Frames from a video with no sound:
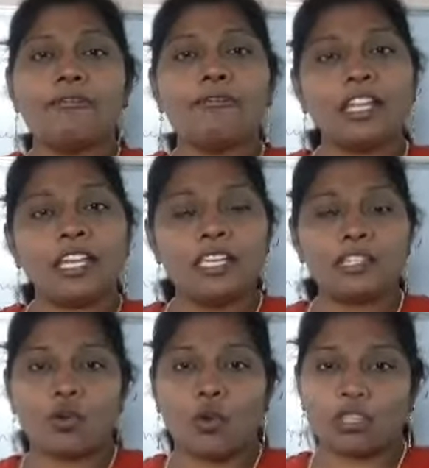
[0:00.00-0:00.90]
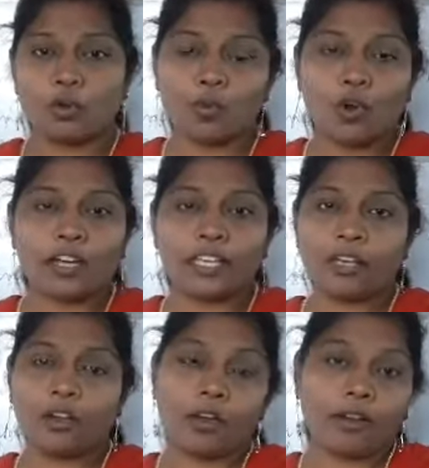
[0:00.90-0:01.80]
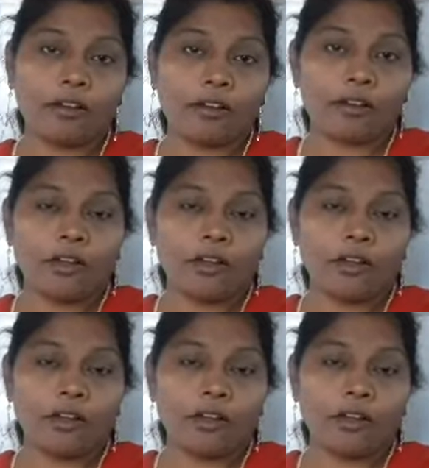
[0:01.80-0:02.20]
fleece on the body or